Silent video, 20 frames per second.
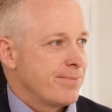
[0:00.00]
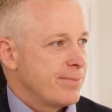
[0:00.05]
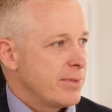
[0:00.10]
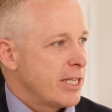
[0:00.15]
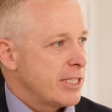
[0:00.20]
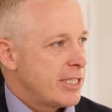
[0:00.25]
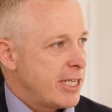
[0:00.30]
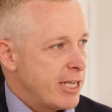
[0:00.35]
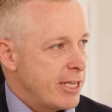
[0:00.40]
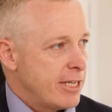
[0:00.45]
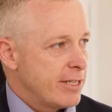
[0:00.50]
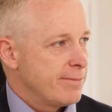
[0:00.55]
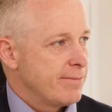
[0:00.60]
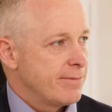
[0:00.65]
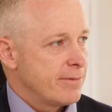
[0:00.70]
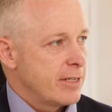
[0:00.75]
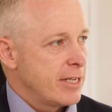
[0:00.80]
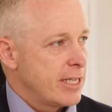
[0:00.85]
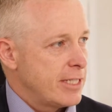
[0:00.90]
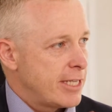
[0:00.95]
Let's hit
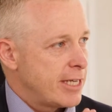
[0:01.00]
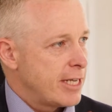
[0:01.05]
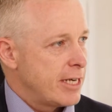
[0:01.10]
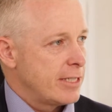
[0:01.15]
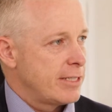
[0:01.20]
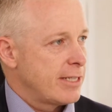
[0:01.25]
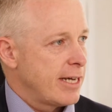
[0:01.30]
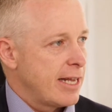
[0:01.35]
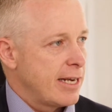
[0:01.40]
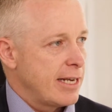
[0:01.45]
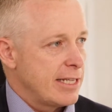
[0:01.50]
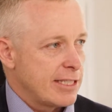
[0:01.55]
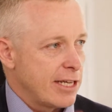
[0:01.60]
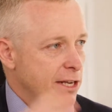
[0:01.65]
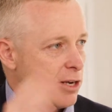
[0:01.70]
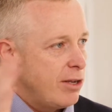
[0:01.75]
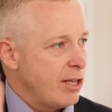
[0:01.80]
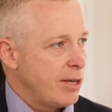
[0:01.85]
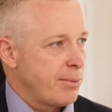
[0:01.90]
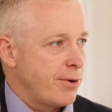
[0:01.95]
it, let's get it done, let's
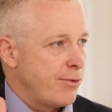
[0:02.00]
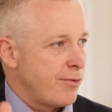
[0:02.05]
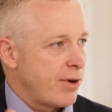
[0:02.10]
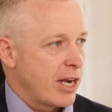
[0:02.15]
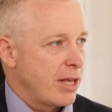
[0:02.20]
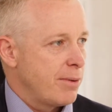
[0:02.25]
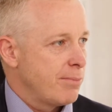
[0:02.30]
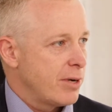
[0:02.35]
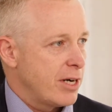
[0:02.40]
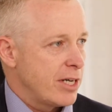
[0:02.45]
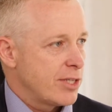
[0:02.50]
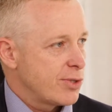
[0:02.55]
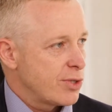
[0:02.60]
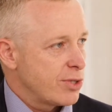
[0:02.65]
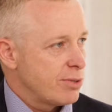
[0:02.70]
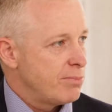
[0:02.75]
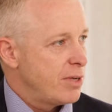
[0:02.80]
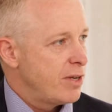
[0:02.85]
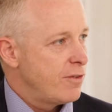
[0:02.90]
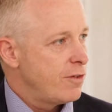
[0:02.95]
get it all up and running by
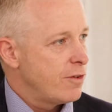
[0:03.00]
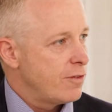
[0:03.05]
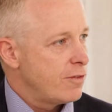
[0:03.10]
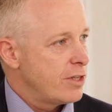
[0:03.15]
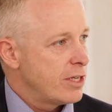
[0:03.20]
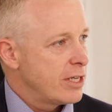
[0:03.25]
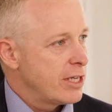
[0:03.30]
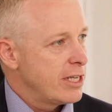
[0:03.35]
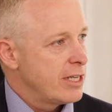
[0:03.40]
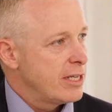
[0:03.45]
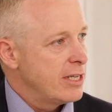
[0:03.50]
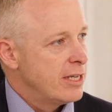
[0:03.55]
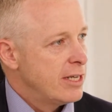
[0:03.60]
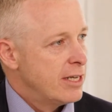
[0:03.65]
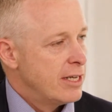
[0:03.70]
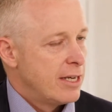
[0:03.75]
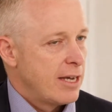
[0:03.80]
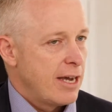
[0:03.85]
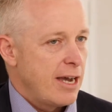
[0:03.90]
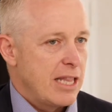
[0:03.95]
sort of
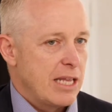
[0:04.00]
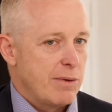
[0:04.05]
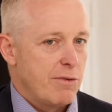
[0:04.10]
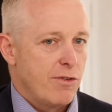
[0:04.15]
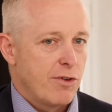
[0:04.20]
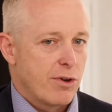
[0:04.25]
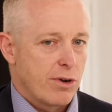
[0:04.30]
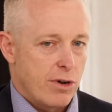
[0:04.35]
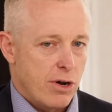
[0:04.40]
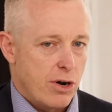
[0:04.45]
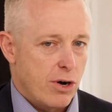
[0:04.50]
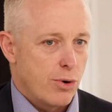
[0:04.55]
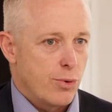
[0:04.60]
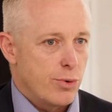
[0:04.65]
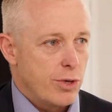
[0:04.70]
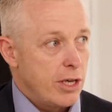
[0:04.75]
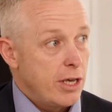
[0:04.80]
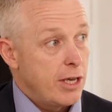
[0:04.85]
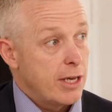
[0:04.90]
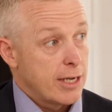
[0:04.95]
mid-15, and then we've got a
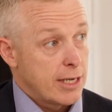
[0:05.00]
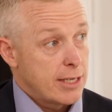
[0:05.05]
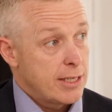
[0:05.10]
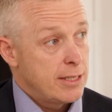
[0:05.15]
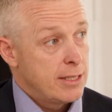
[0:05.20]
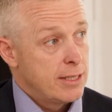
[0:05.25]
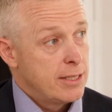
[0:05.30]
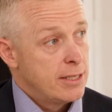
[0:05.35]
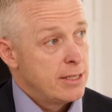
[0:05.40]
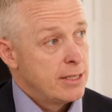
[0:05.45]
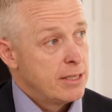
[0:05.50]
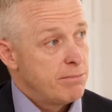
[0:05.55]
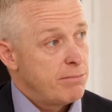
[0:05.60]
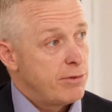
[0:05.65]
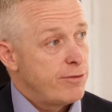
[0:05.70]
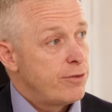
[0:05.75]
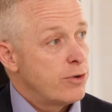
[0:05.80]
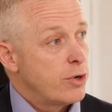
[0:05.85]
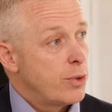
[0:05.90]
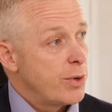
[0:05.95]
whole year
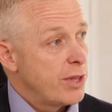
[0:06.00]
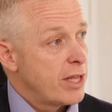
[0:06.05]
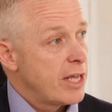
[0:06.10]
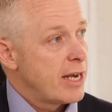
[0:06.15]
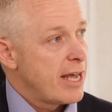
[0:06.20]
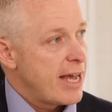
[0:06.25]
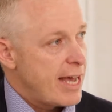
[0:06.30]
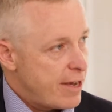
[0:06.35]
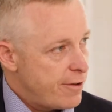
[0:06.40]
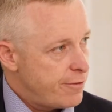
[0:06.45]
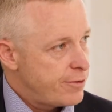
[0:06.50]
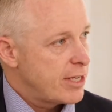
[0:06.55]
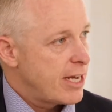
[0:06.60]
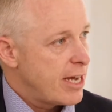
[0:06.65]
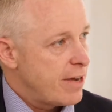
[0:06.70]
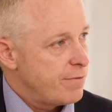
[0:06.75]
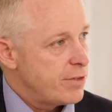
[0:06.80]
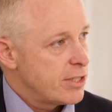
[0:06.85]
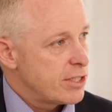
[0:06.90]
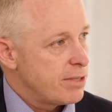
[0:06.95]
before we then have to
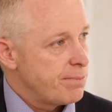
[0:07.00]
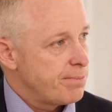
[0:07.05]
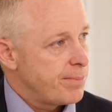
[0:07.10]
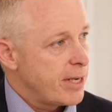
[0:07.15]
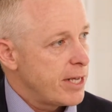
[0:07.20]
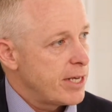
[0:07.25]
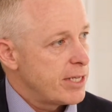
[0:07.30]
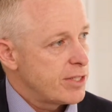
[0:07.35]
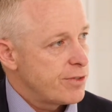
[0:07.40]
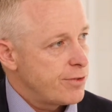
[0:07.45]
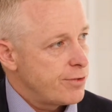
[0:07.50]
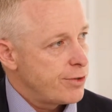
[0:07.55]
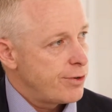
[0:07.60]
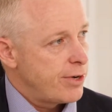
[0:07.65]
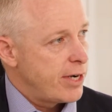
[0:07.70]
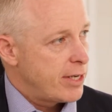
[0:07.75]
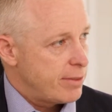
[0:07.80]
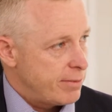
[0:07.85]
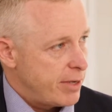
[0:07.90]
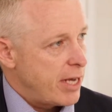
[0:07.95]
have this in place
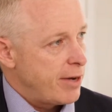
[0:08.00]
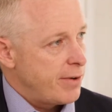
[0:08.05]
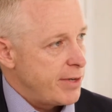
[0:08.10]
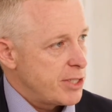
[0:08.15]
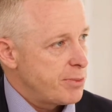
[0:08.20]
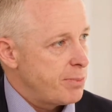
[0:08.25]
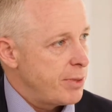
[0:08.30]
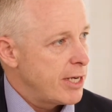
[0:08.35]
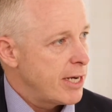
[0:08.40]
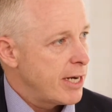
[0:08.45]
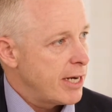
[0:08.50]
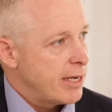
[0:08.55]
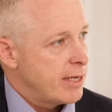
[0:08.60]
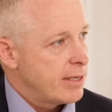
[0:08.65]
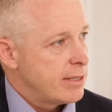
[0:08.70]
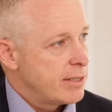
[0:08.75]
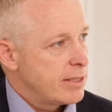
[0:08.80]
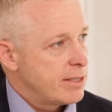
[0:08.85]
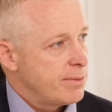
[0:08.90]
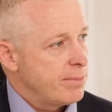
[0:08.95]
for our SBR
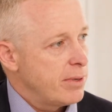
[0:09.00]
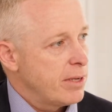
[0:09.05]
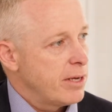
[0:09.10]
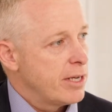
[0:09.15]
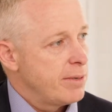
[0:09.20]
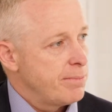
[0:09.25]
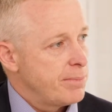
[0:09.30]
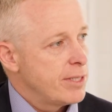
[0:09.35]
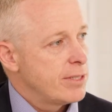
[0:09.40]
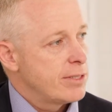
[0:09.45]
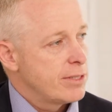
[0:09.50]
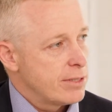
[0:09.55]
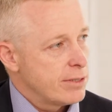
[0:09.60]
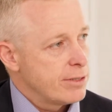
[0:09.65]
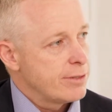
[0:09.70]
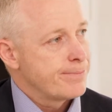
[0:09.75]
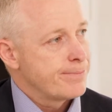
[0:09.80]
compliant bit.